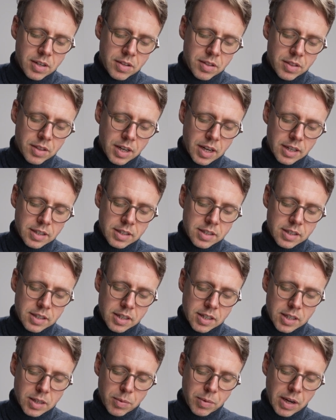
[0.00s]
Thus, the
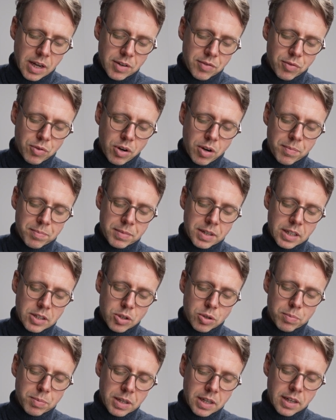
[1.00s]
squared form needs
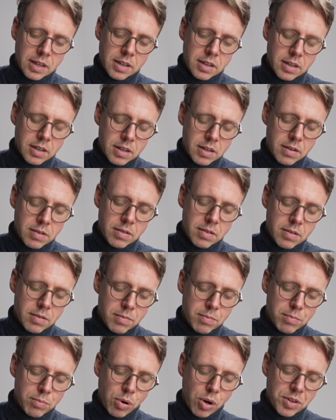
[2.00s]
to be
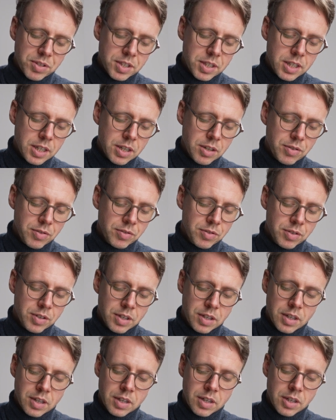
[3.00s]
positive.
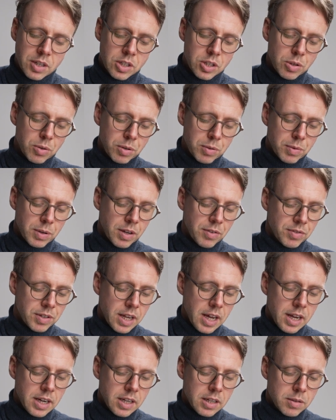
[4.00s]
So what we have
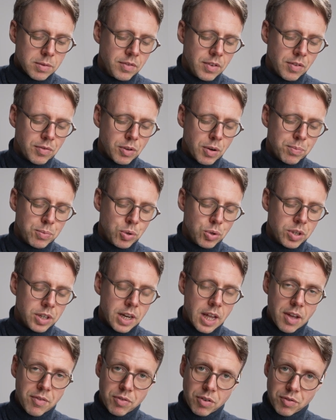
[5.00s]
done is we've computed
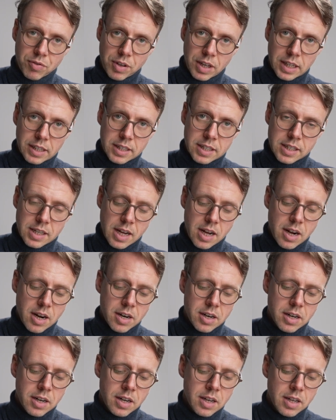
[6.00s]
f of x
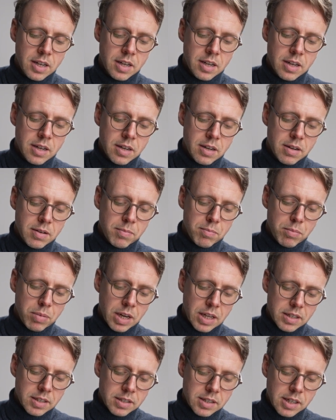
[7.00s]
star
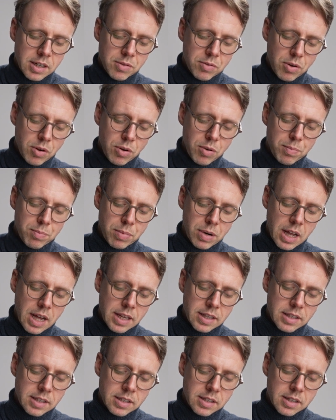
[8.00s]
plus 0
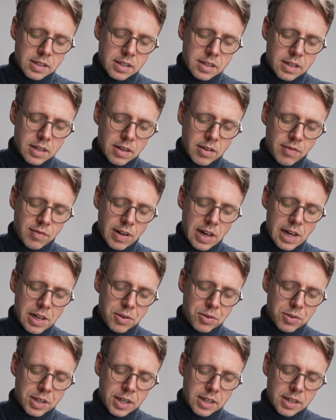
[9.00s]
plus a
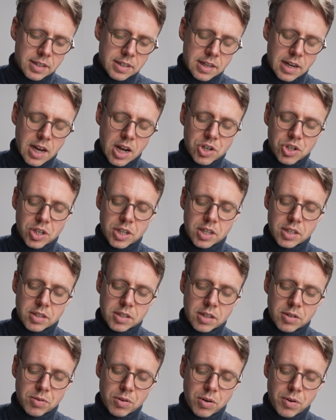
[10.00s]
value that is larger than
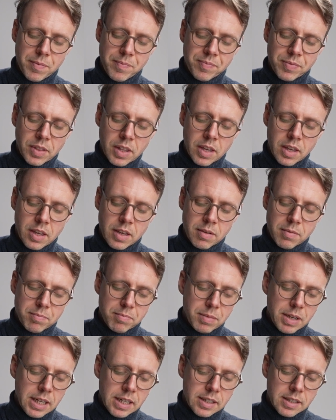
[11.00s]
0,
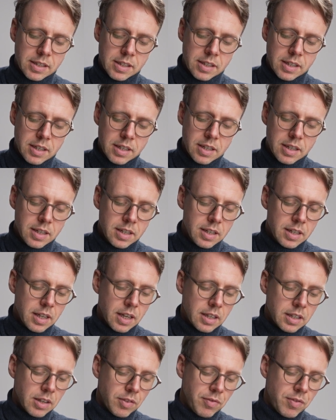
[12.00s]
means
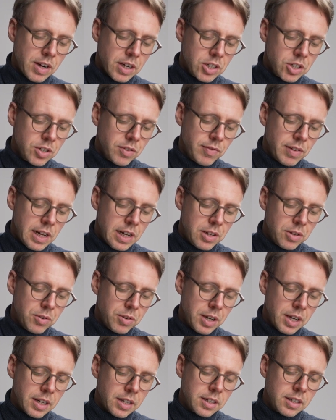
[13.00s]
that the function value
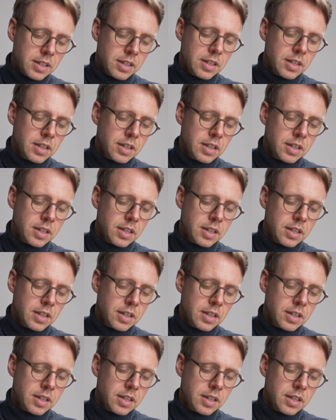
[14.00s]
at